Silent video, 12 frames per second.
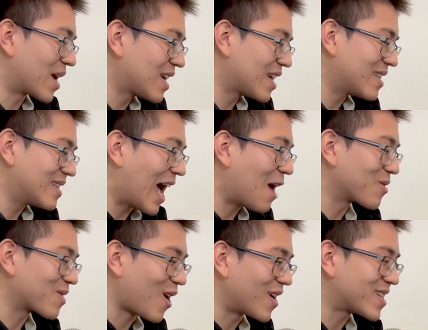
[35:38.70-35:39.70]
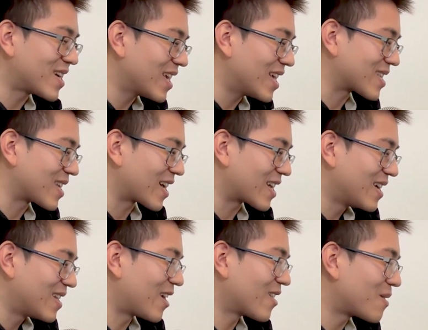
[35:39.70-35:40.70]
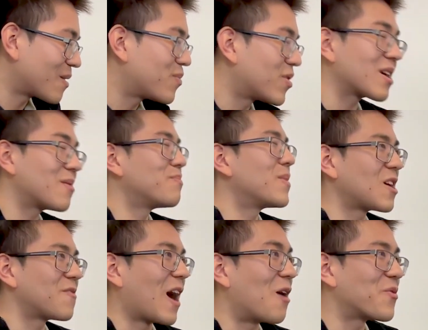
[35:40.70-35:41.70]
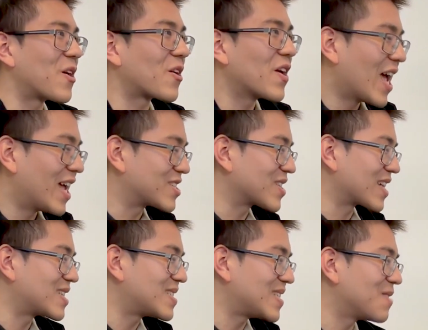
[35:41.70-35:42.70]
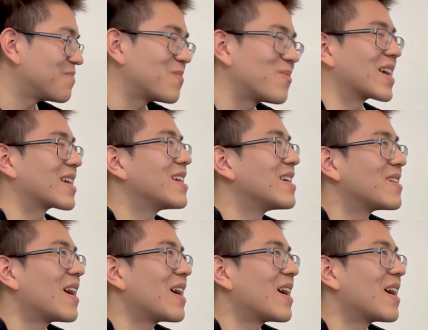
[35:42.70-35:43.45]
think now with content, it's like now that I'm putting out myself out there and just like seeing people like